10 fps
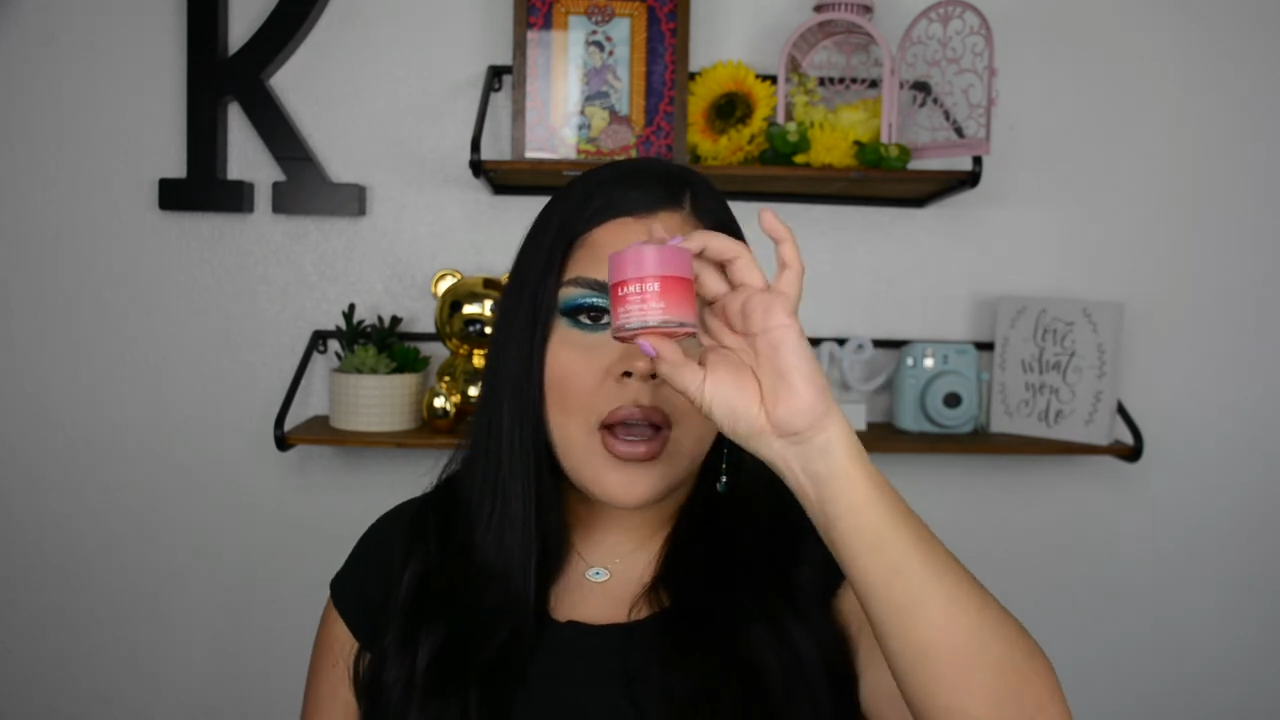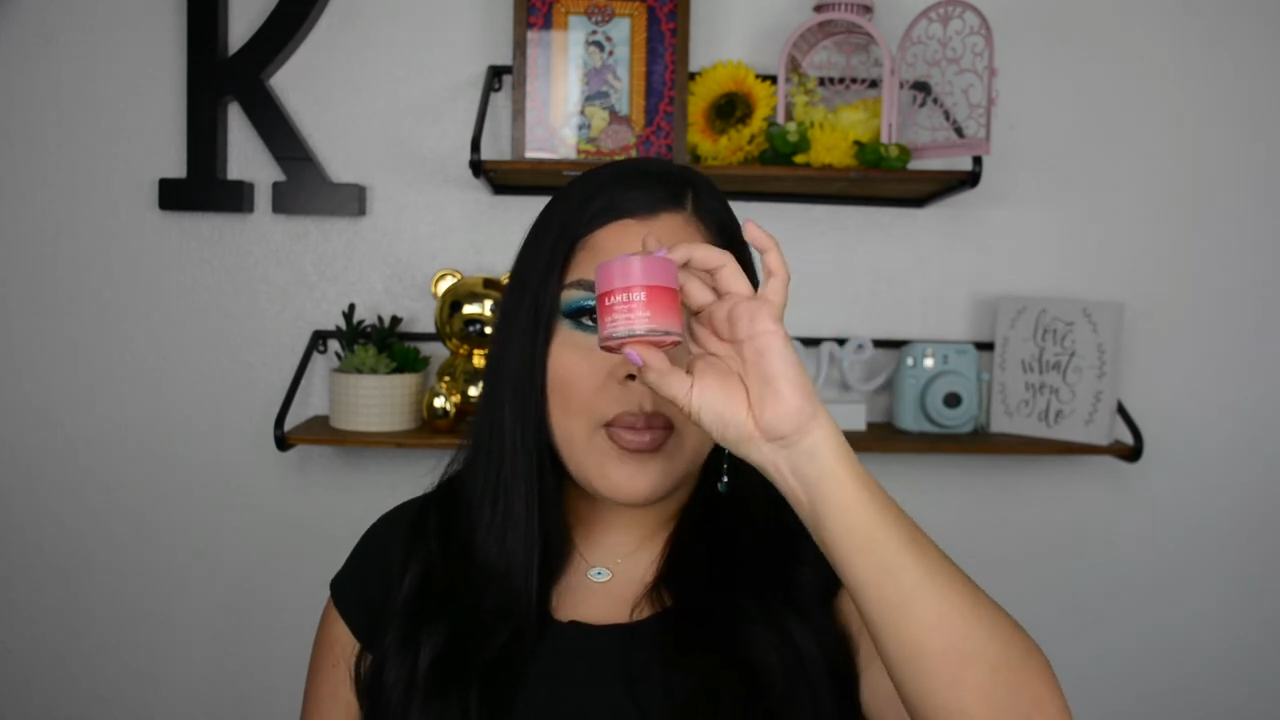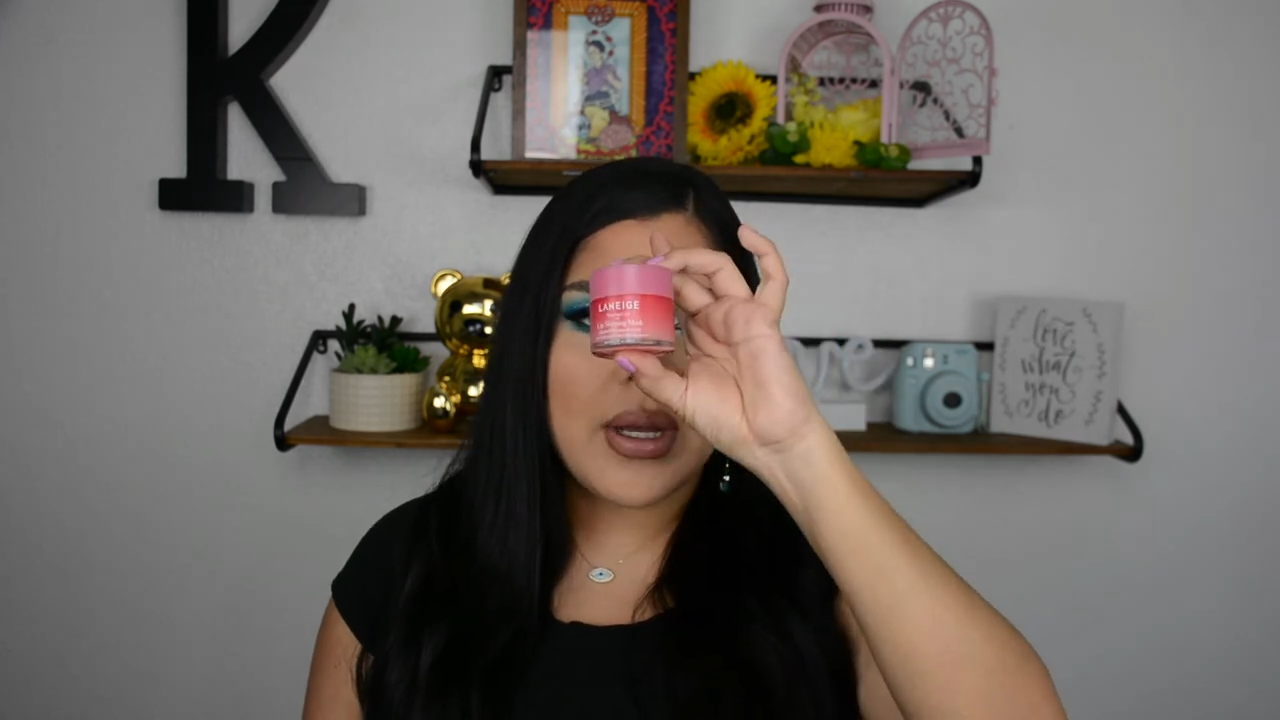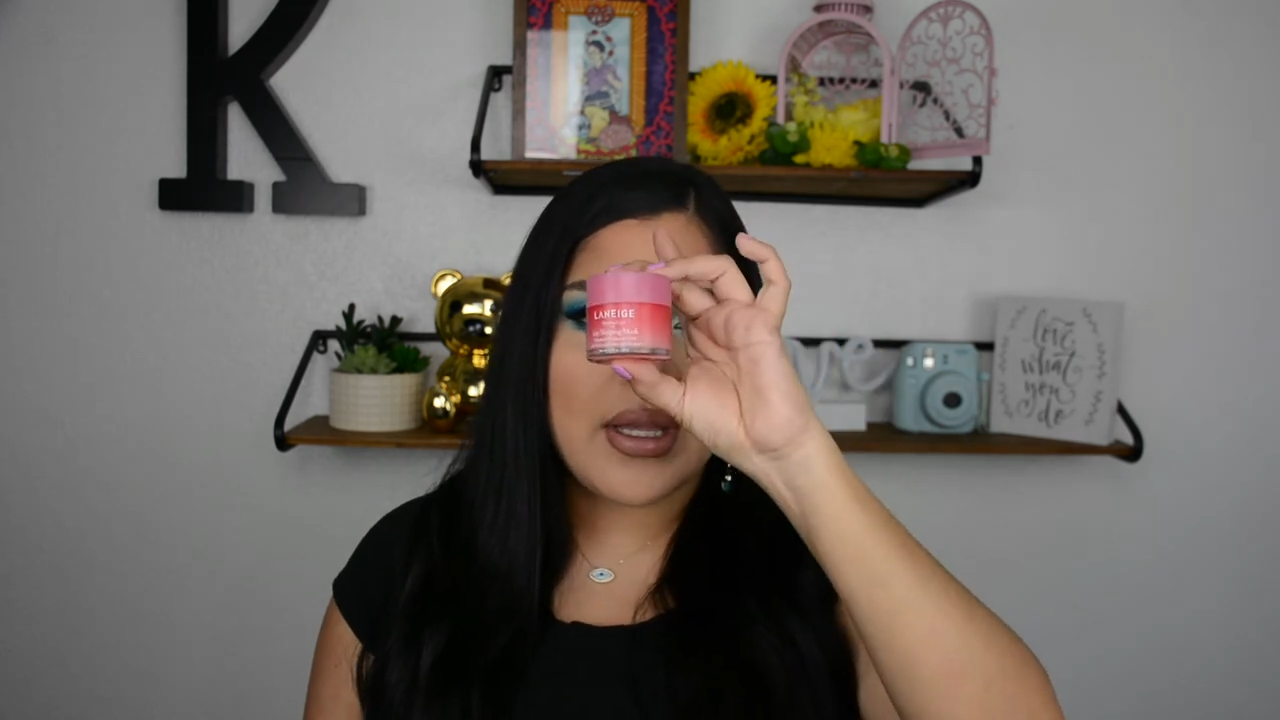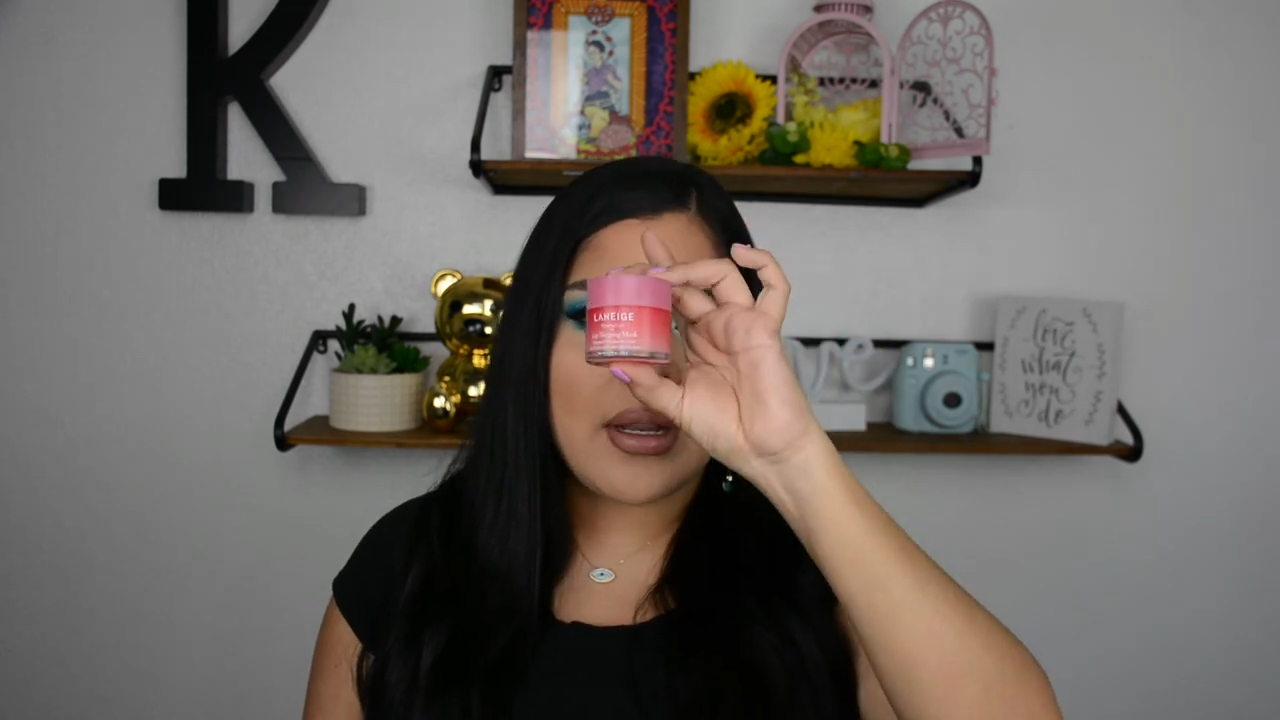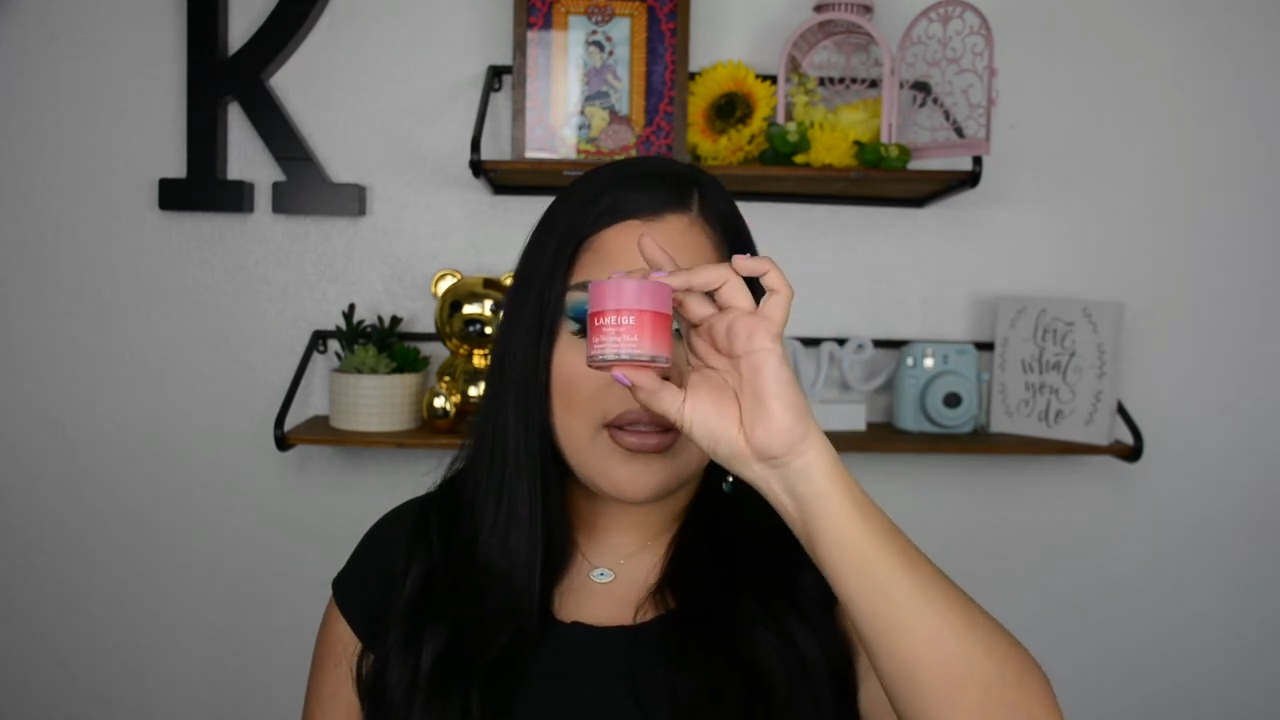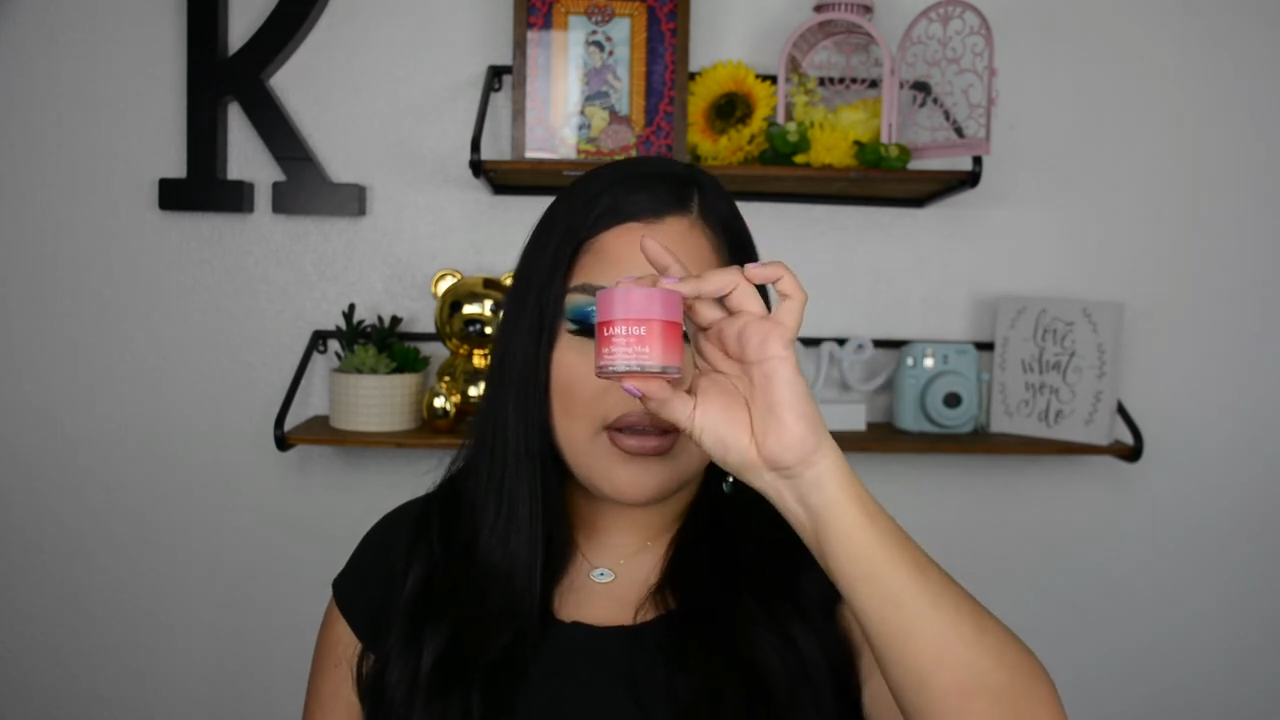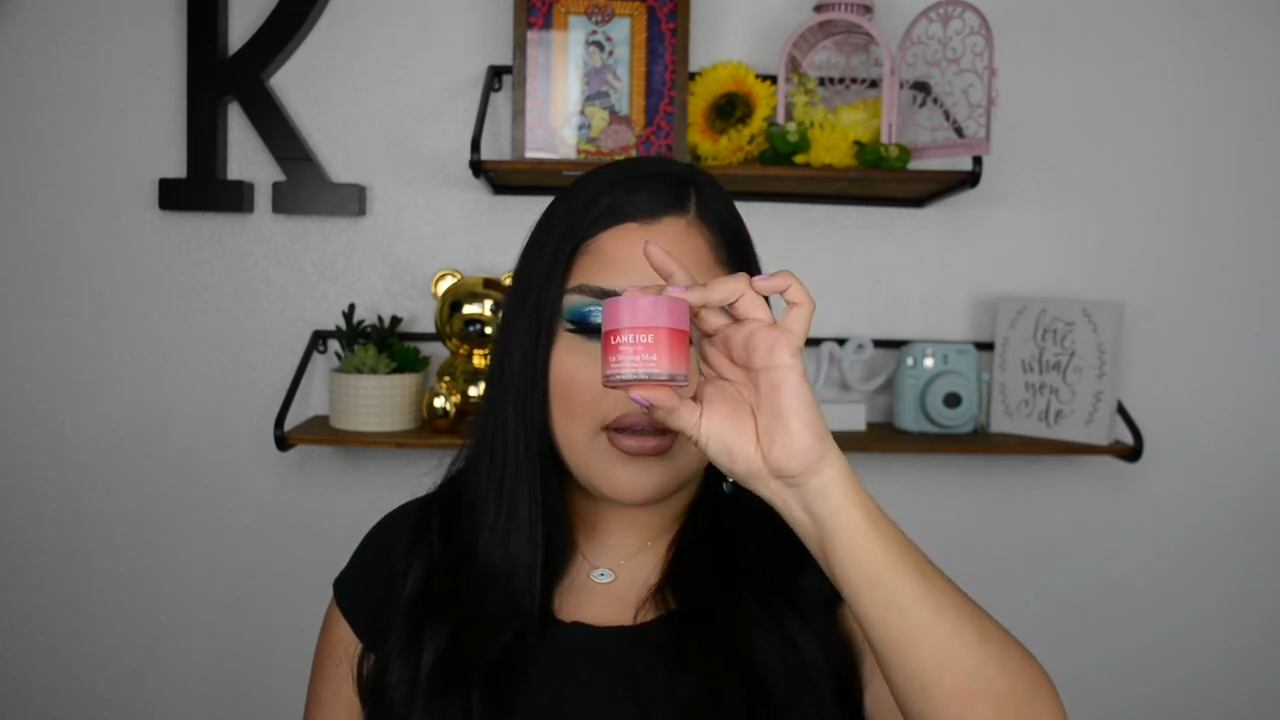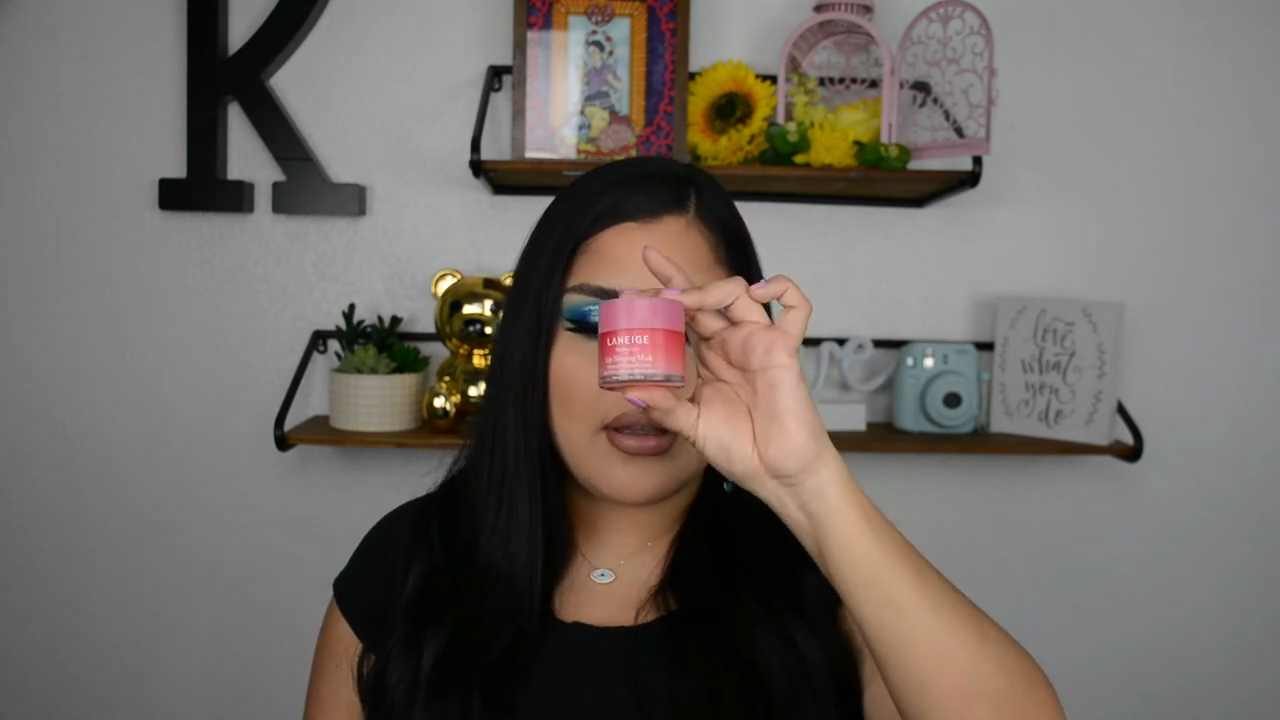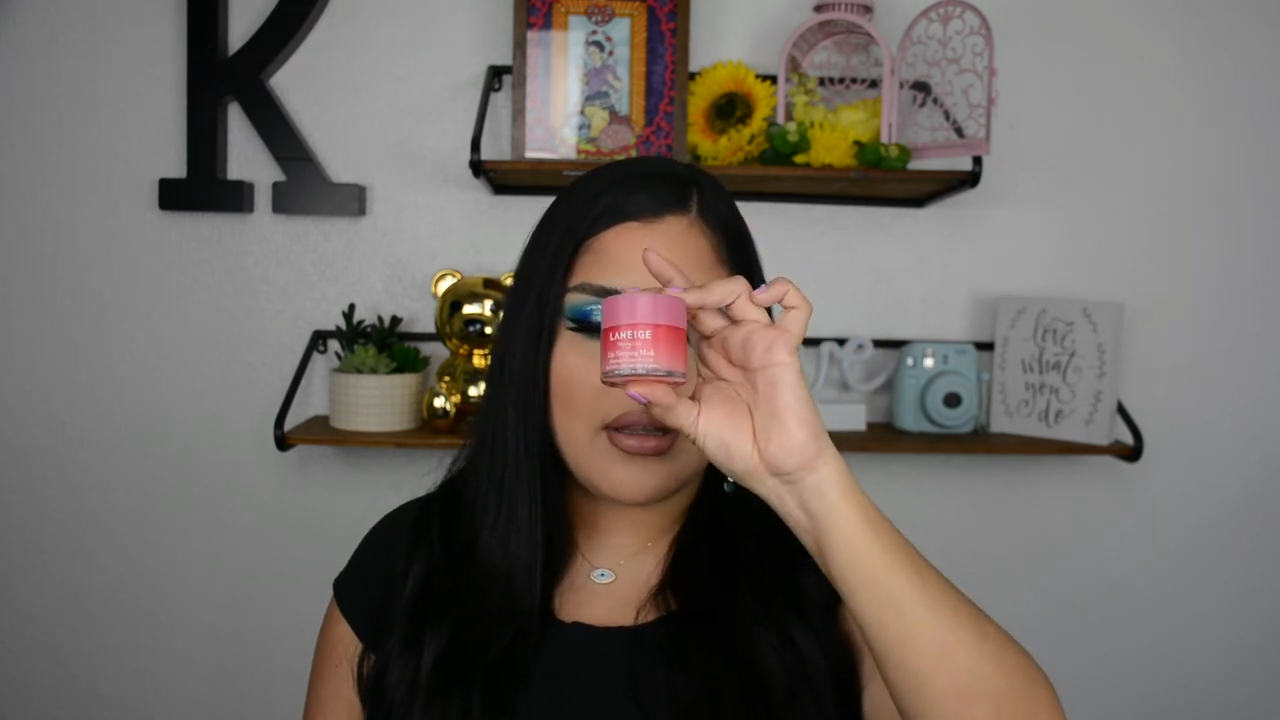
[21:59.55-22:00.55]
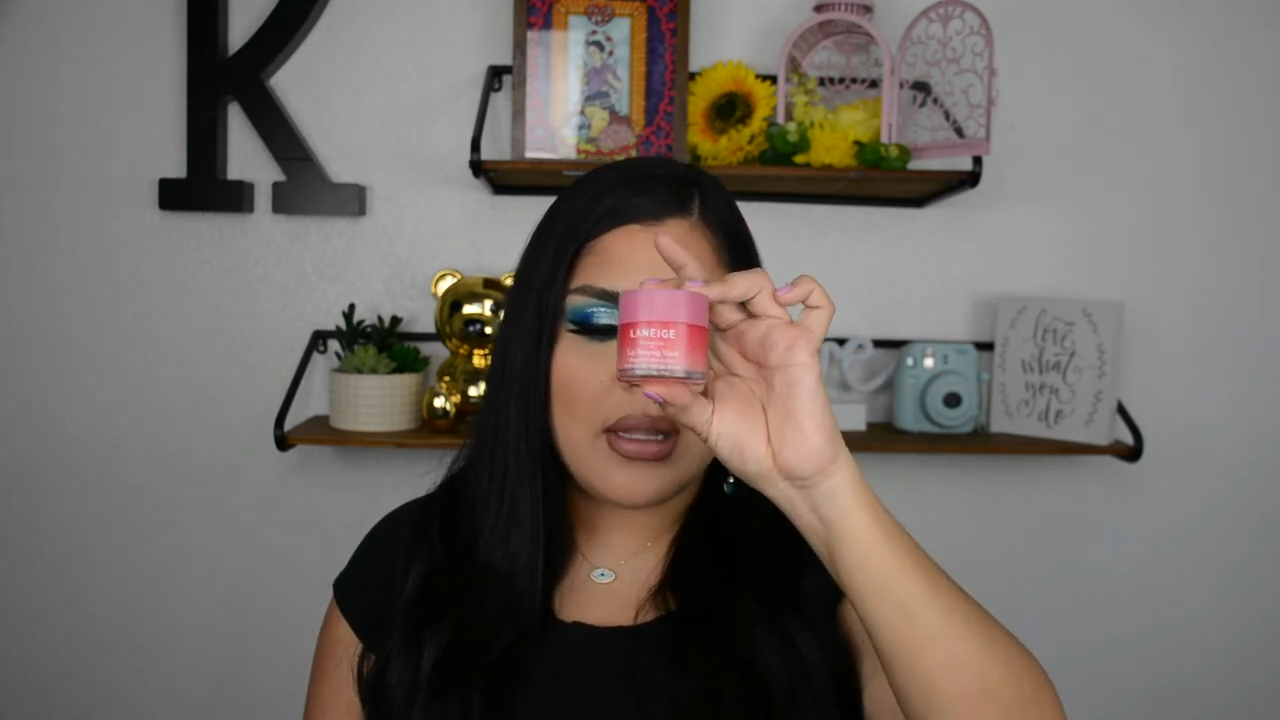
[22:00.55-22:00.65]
But the